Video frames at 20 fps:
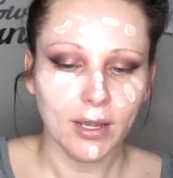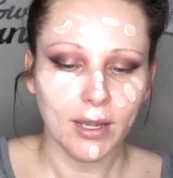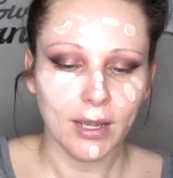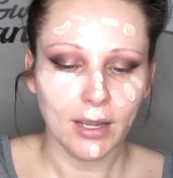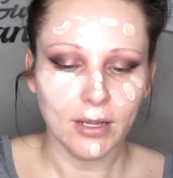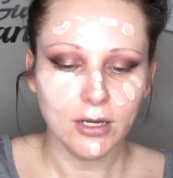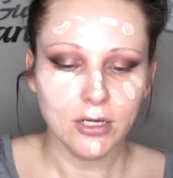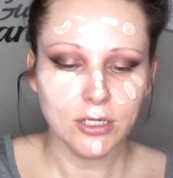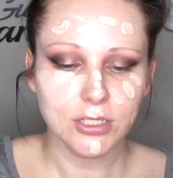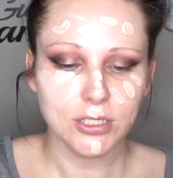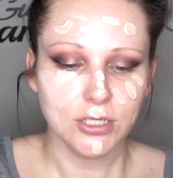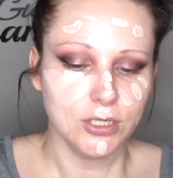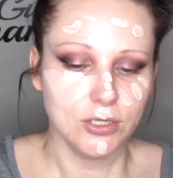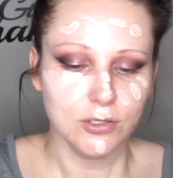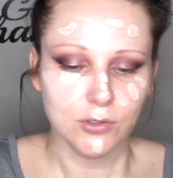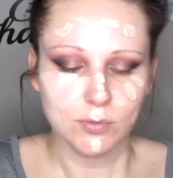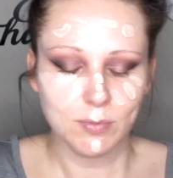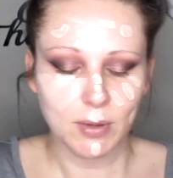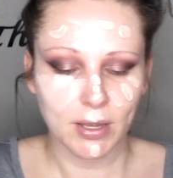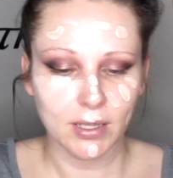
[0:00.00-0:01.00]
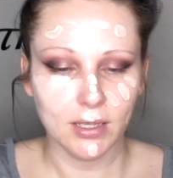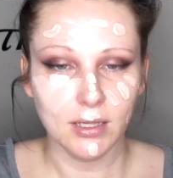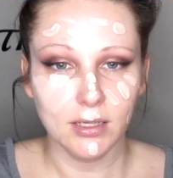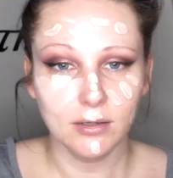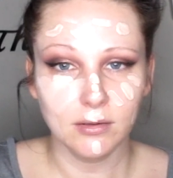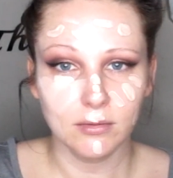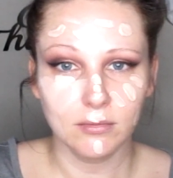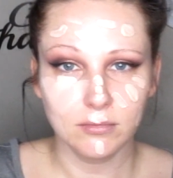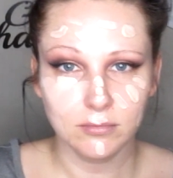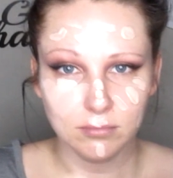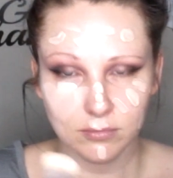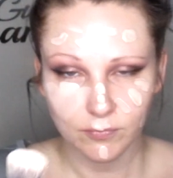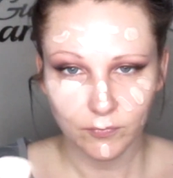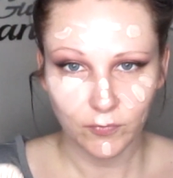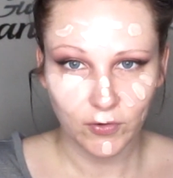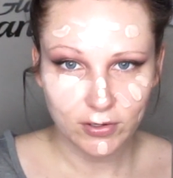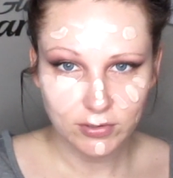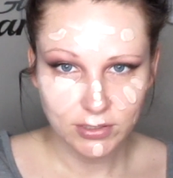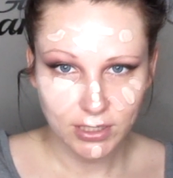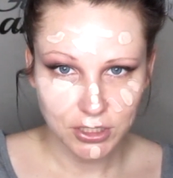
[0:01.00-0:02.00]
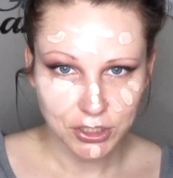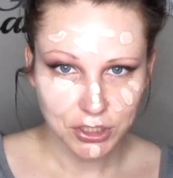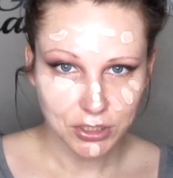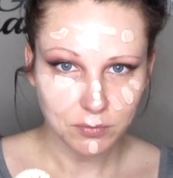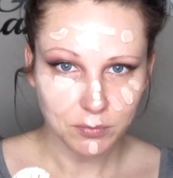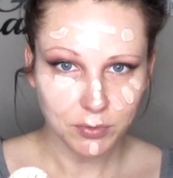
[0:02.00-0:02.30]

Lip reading: I usually use my IT foundation